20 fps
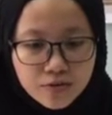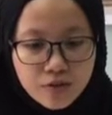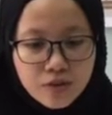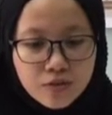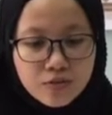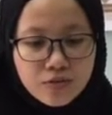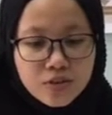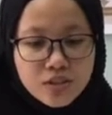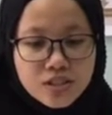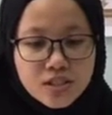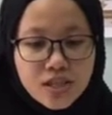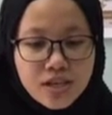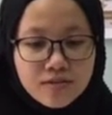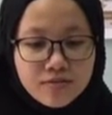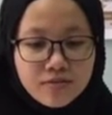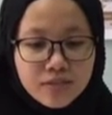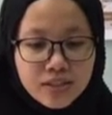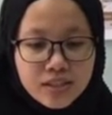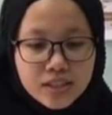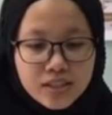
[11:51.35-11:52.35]

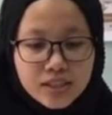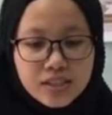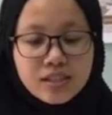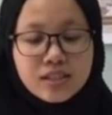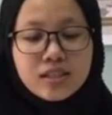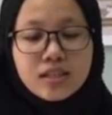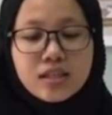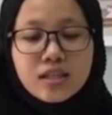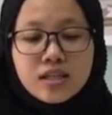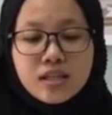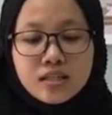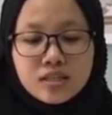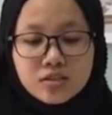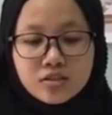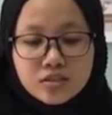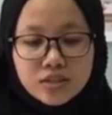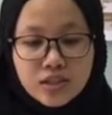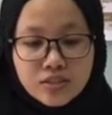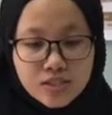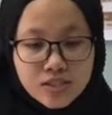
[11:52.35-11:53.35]
447 in
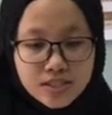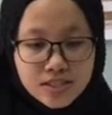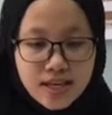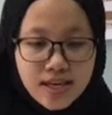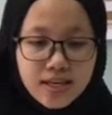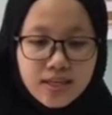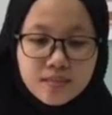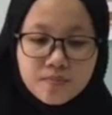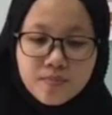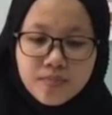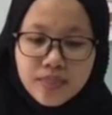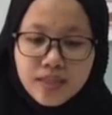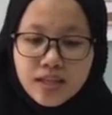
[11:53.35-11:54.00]
2009,